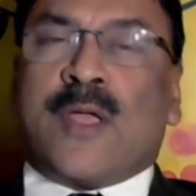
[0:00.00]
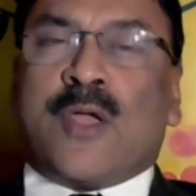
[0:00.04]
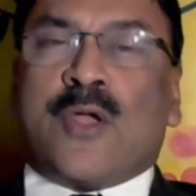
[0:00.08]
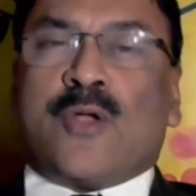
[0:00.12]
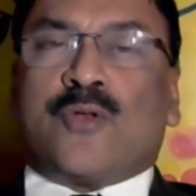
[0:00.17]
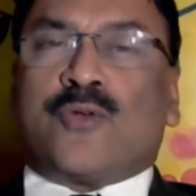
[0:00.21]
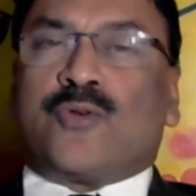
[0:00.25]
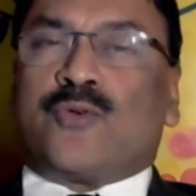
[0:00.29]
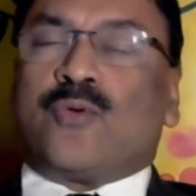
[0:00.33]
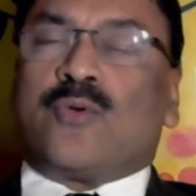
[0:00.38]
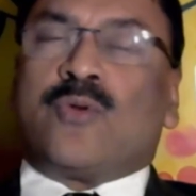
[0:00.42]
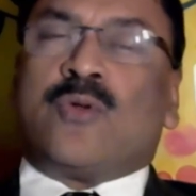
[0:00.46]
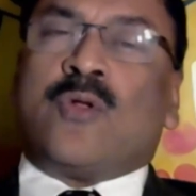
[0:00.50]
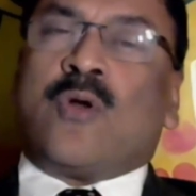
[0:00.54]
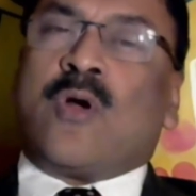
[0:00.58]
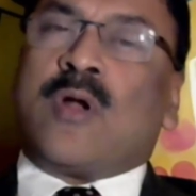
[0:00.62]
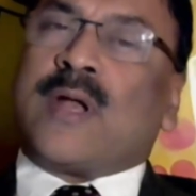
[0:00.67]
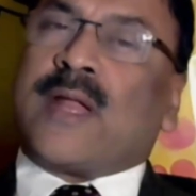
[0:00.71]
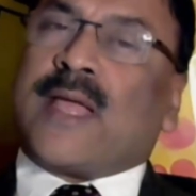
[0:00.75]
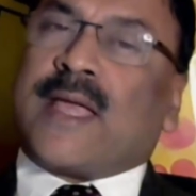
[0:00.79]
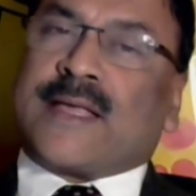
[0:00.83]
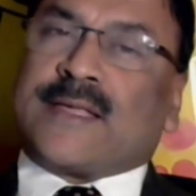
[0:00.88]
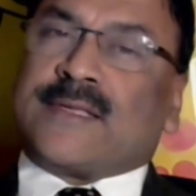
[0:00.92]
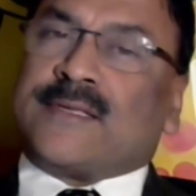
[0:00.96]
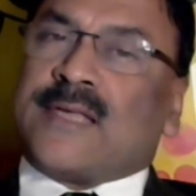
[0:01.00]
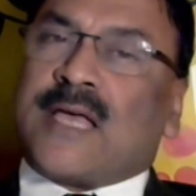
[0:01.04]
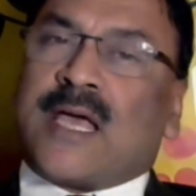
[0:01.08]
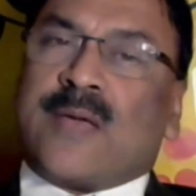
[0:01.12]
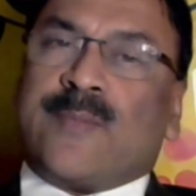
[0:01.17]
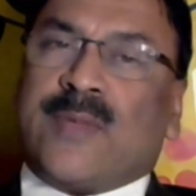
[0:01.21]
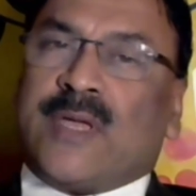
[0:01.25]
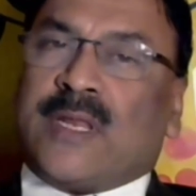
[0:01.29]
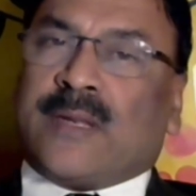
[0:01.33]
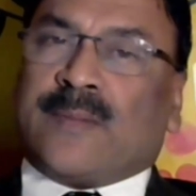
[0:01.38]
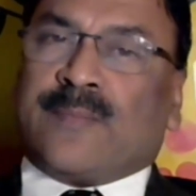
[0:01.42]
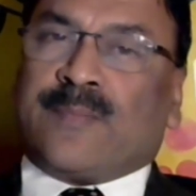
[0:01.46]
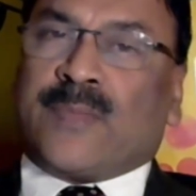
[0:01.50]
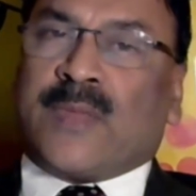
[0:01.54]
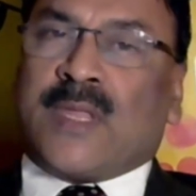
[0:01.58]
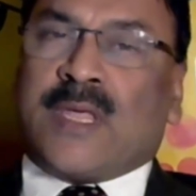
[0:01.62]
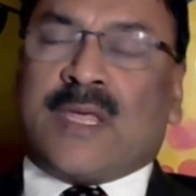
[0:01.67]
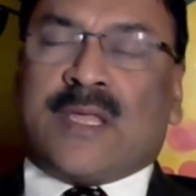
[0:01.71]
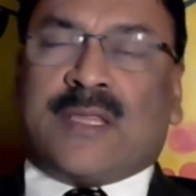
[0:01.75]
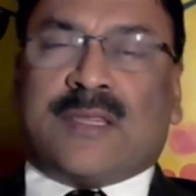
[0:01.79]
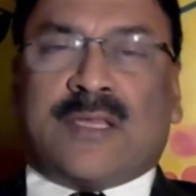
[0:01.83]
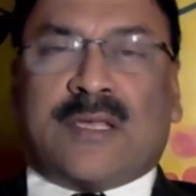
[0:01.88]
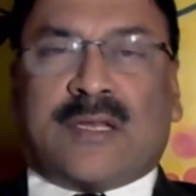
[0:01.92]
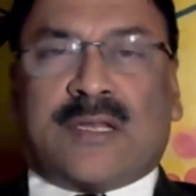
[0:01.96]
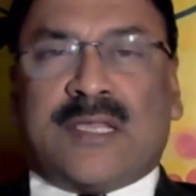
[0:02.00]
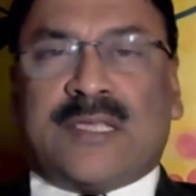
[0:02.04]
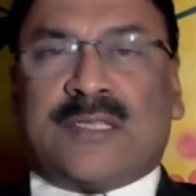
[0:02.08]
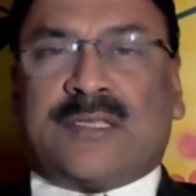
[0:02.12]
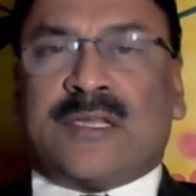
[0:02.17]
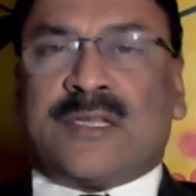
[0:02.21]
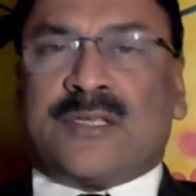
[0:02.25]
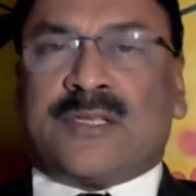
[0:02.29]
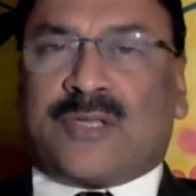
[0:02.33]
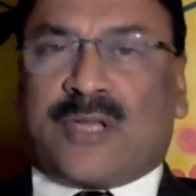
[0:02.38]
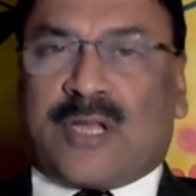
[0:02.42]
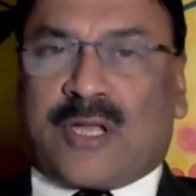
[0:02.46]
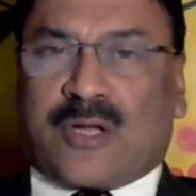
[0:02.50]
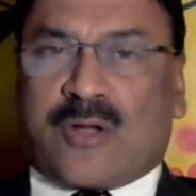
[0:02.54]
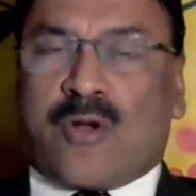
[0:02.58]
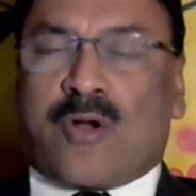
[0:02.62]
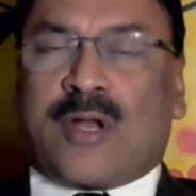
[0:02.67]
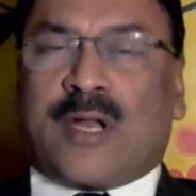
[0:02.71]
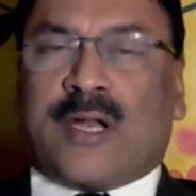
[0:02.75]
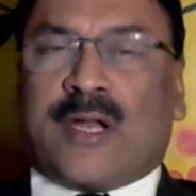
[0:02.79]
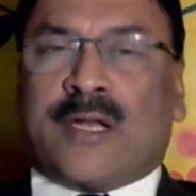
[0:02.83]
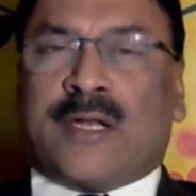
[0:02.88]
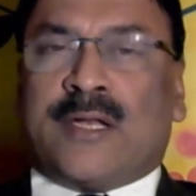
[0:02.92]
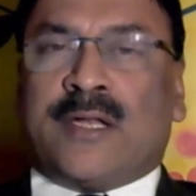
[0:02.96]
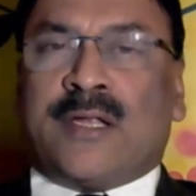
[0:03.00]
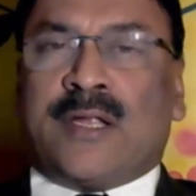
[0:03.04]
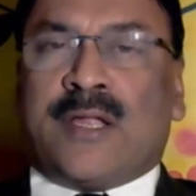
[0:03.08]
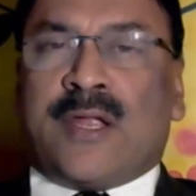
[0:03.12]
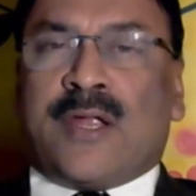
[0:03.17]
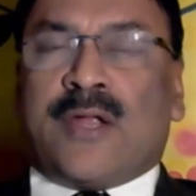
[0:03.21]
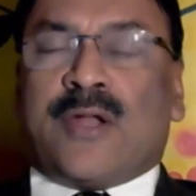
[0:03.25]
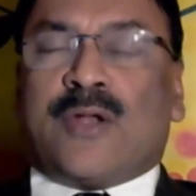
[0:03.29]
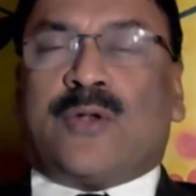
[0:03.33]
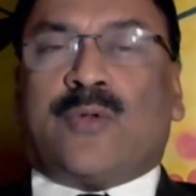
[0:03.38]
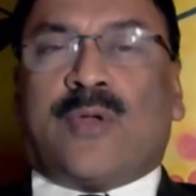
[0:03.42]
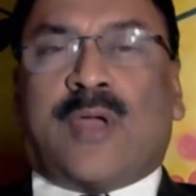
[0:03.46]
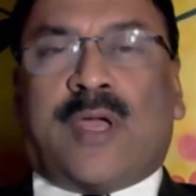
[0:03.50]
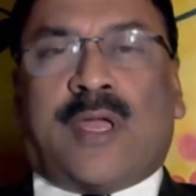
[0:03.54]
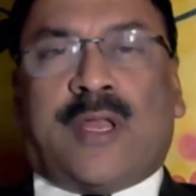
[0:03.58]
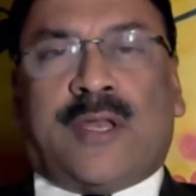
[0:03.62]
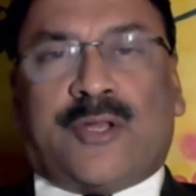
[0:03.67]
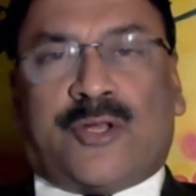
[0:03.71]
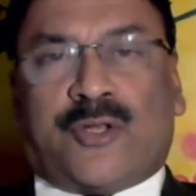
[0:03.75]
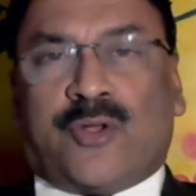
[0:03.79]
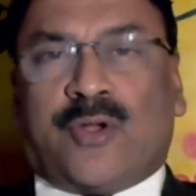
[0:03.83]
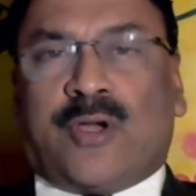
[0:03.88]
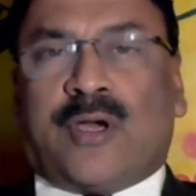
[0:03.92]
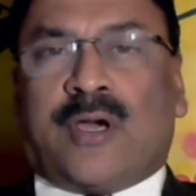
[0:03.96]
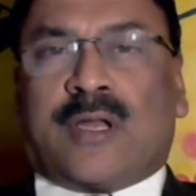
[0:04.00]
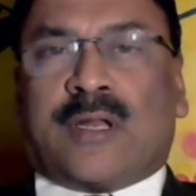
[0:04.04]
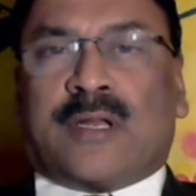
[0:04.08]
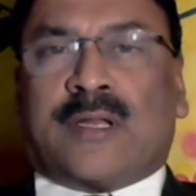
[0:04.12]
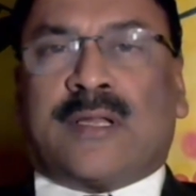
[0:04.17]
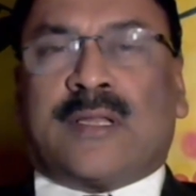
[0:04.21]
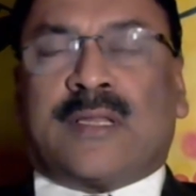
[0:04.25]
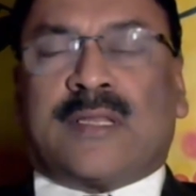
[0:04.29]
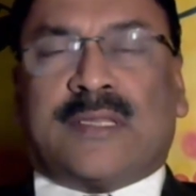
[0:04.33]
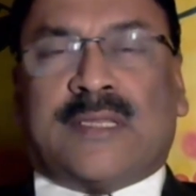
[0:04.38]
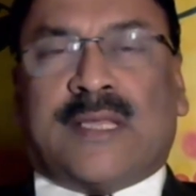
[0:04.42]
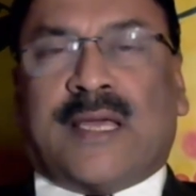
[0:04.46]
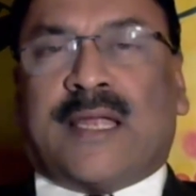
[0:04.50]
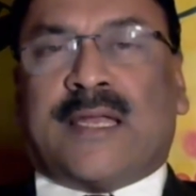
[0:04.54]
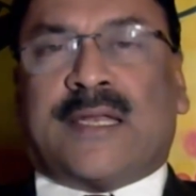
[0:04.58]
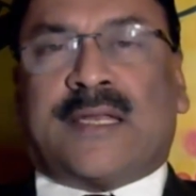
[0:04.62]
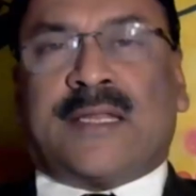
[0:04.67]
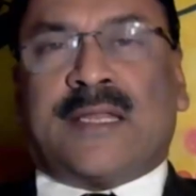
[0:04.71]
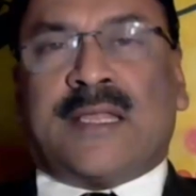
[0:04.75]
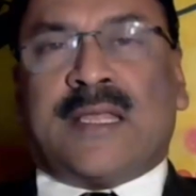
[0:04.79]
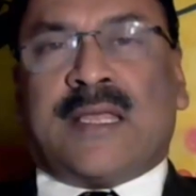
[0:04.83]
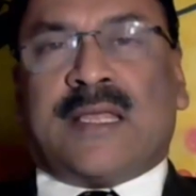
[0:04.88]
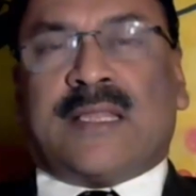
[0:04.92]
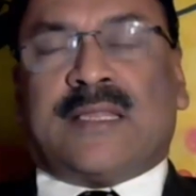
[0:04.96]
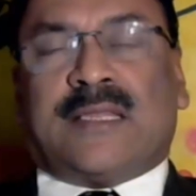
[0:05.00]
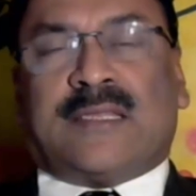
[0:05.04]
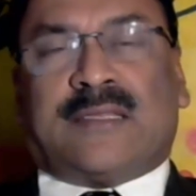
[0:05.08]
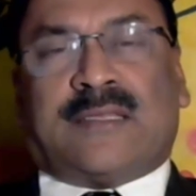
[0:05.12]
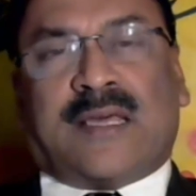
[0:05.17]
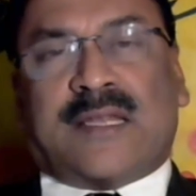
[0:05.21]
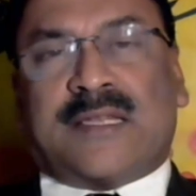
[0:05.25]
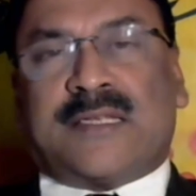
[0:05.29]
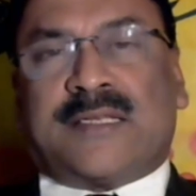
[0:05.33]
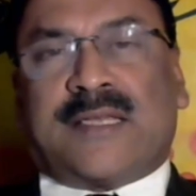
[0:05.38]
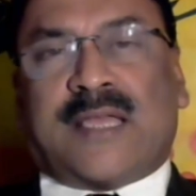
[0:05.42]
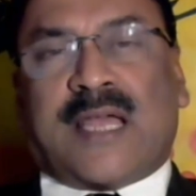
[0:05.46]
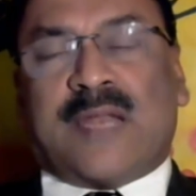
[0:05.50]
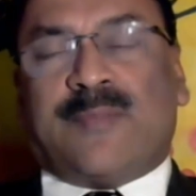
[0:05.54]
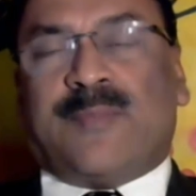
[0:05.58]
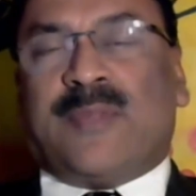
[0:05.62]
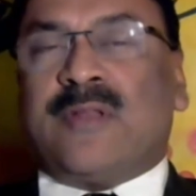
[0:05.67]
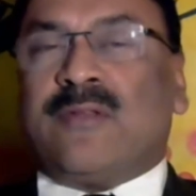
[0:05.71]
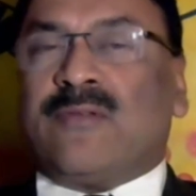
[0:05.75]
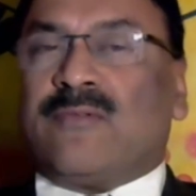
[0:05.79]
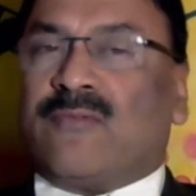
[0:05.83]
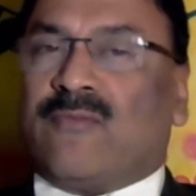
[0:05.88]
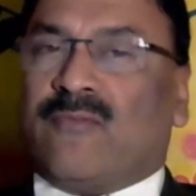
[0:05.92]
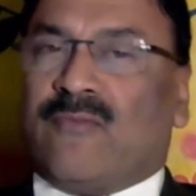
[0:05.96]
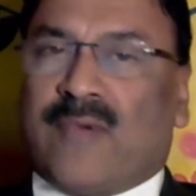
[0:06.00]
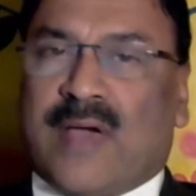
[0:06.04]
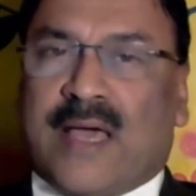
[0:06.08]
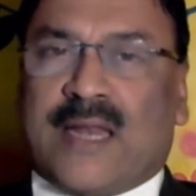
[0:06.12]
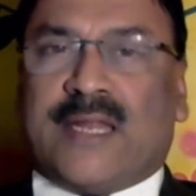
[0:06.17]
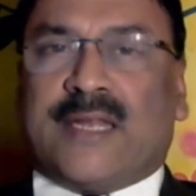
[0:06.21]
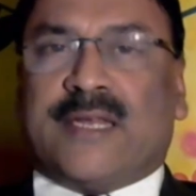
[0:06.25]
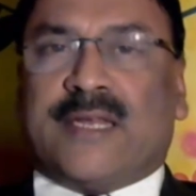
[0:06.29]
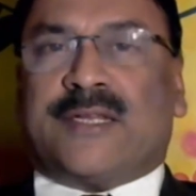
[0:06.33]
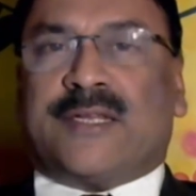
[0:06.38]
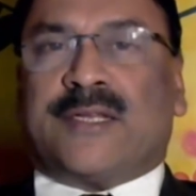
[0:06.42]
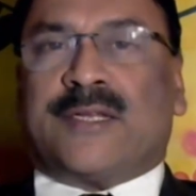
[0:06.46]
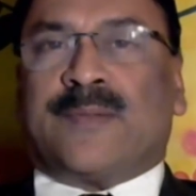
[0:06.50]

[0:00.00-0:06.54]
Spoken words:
should not examine the reasons recorded to ensure that the search has been valid.